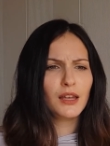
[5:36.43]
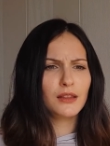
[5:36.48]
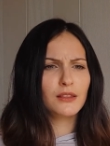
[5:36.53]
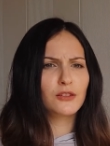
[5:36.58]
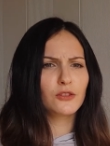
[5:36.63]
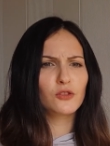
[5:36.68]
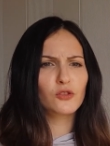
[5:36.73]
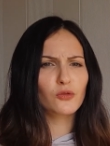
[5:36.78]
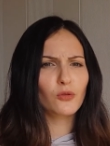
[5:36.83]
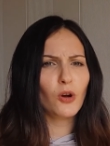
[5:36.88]

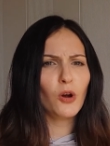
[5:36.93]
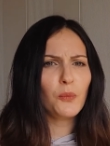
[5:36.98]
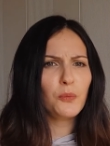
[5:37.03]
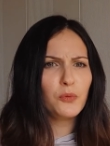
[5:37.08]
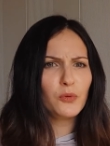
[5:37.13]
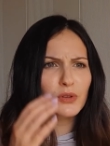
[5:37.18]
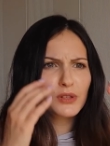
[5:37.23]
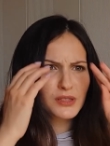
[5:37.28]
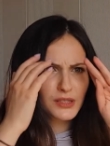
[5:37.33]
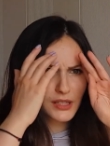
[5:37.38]
The drop
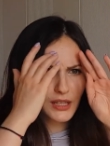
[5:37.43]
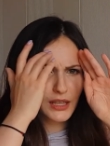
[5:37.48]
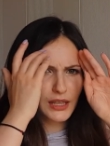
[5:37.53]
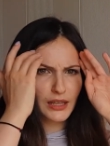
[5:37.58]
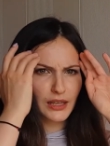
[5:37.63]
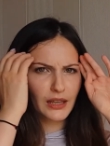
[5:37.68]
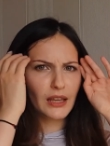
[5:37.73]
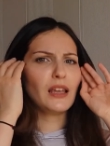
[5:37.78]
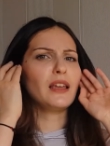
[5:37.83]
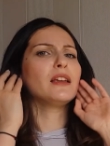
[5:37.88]
was
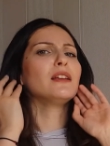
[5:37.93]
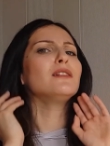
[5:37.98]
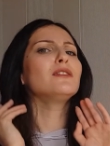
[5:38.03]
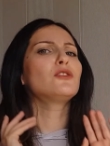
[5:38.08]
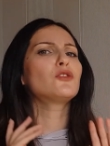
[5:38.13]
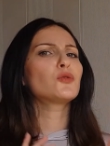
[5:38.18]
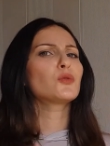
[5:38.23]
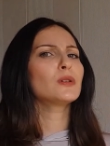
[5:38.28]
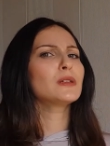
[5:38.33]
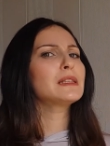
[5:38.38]

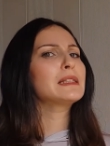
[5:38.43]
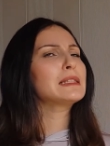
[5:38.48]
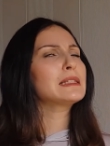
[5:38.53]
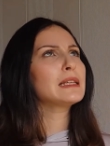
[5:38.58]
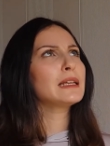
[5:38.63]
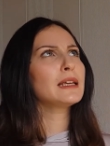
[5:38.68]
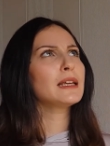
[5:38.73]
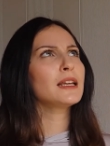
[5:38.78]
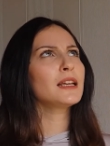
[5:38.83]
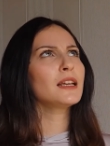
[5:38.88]

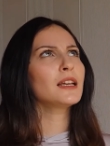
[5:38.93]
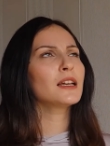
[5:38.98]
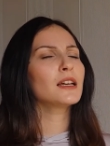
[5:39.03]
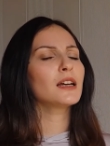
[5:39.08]
interesting.